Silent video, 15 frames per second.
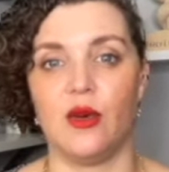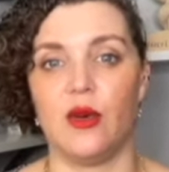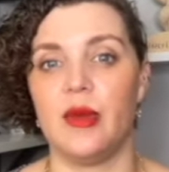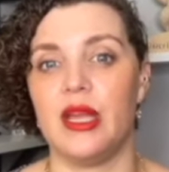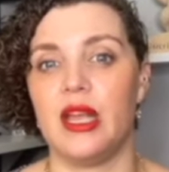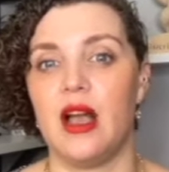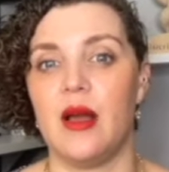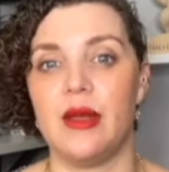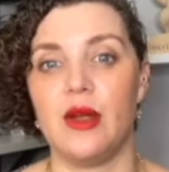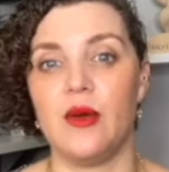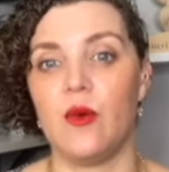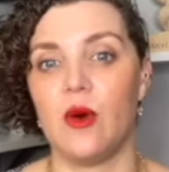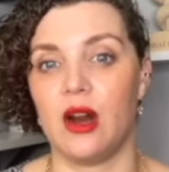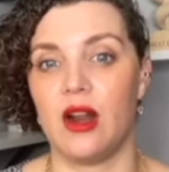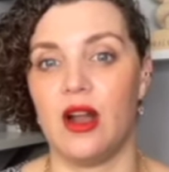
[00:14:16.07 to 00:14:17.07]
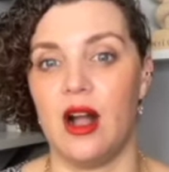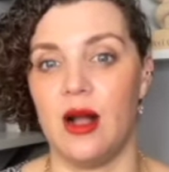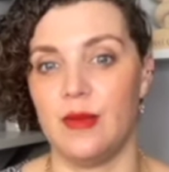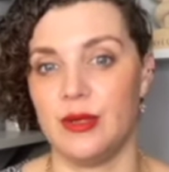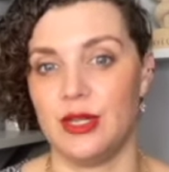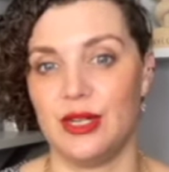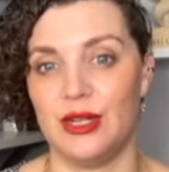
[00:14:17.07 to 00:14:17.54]
or becoming work
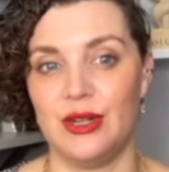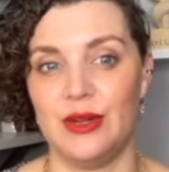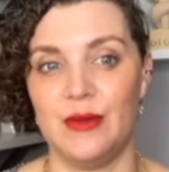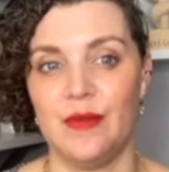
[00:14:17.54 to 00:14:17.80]
optional